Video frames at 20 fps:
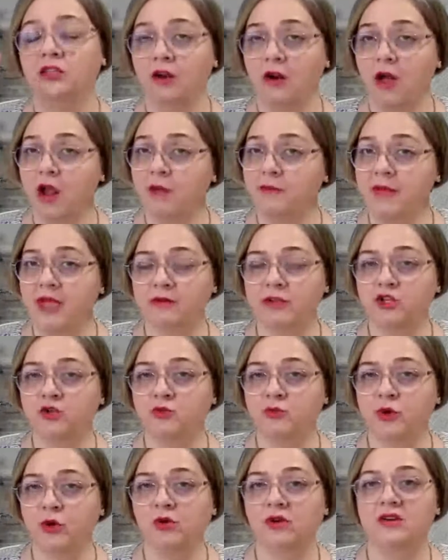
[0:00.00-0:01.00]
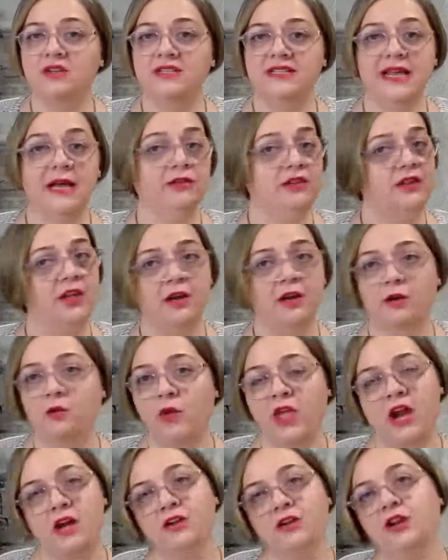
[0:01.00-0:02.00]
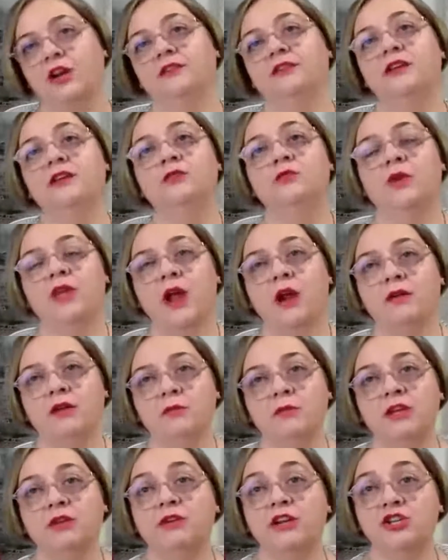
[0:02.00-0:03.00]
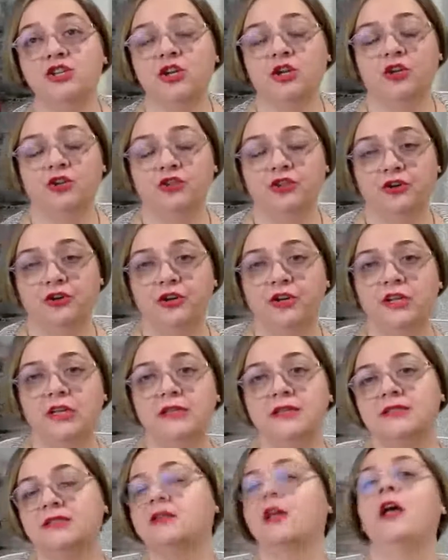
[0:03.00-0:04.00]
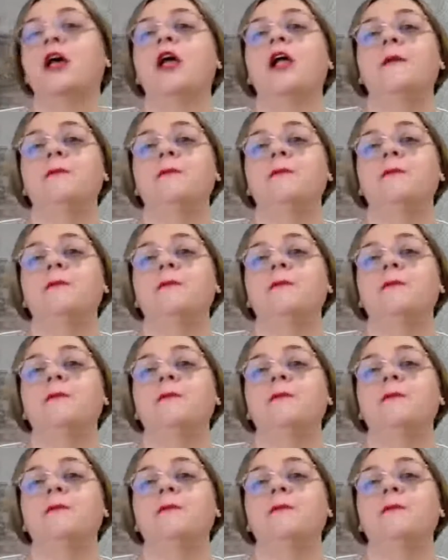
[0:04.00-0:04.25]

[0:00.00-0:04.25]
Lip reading: there are marriage brokers out there. We are not it. We are immigration attorneys.